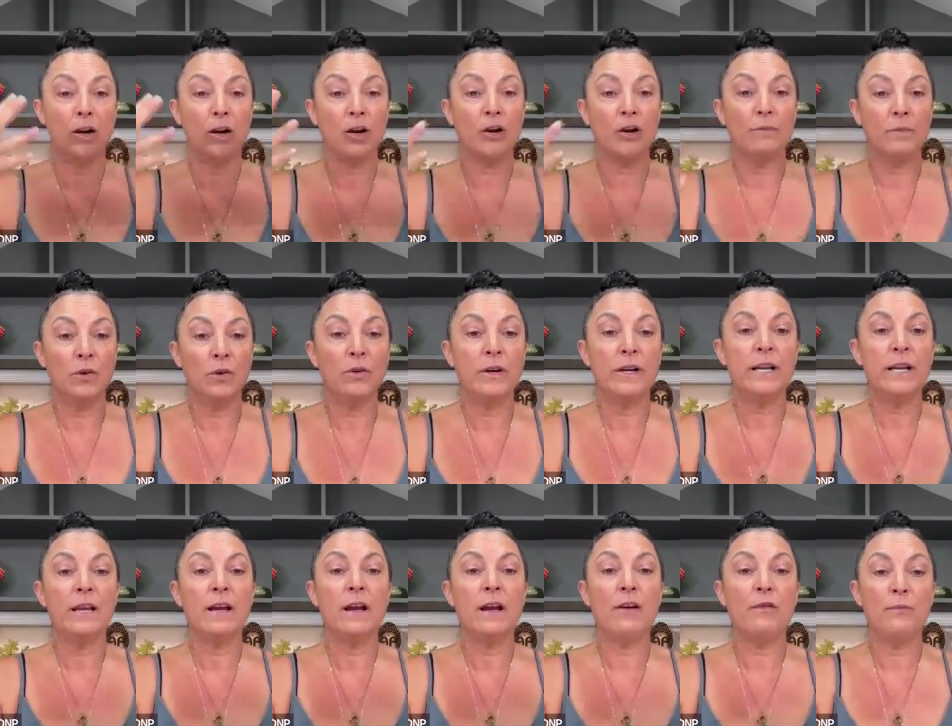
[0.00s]
a
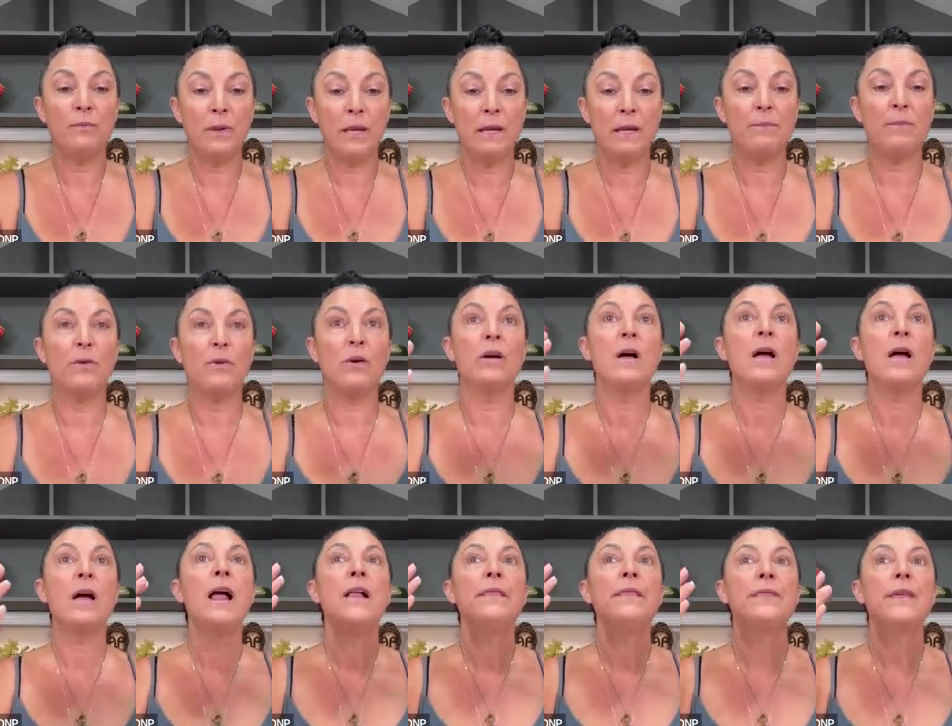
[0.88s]
community of
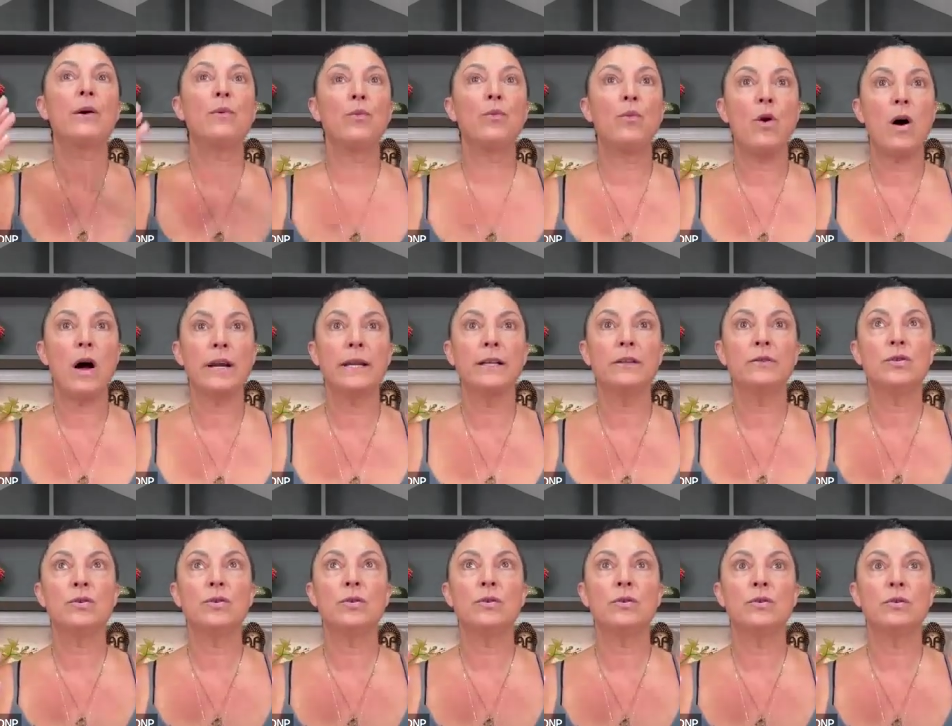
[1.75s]
people that
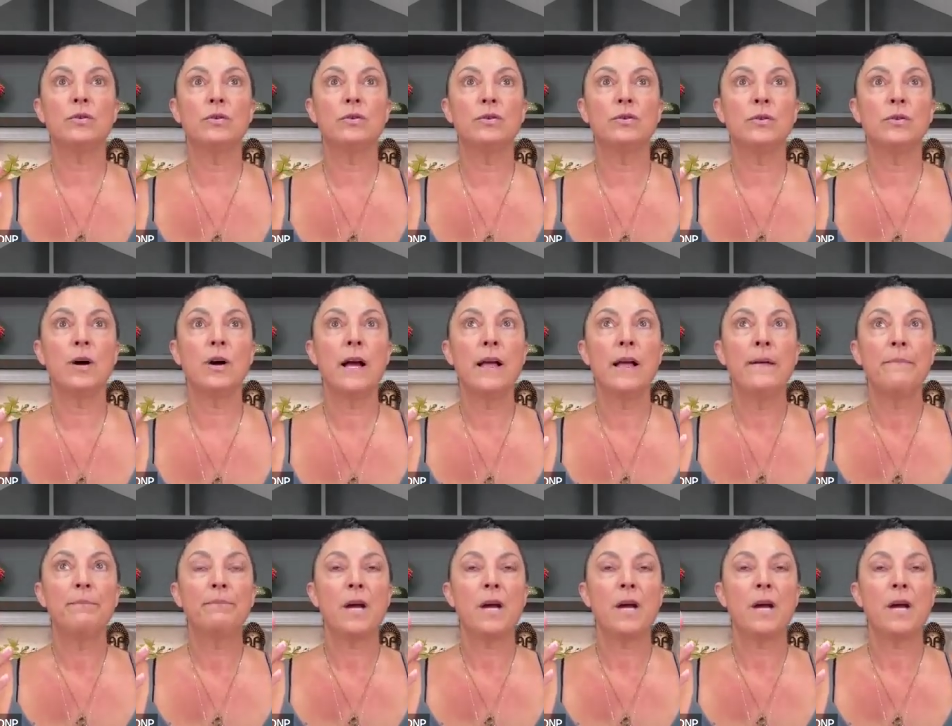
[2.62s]
wanted to